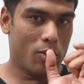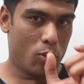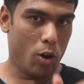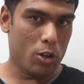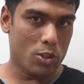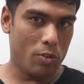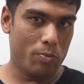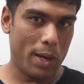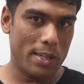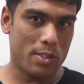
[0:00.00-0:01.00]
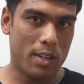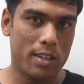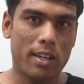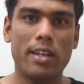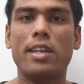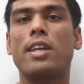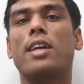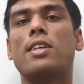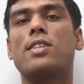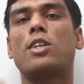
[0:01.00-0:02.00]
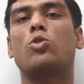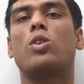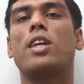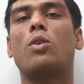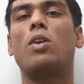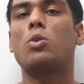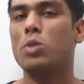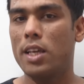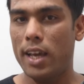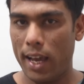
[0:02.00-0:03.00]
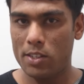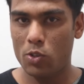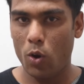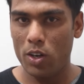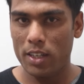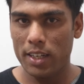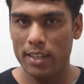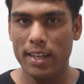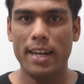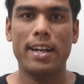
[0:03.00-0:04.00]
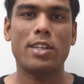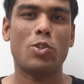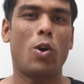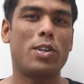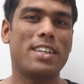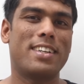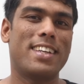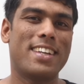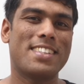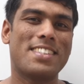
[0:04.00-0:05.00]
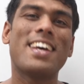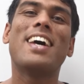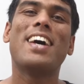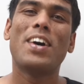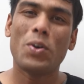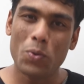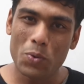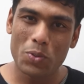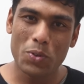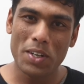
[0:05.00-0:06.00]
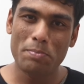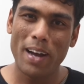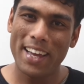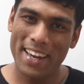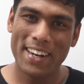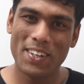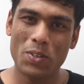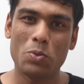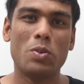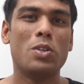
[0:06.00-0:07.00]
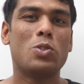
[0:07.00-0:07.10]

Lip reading: cos of minus 30 degree is actually equal to the x coordinate, and x coordinate here is root 3 by 2.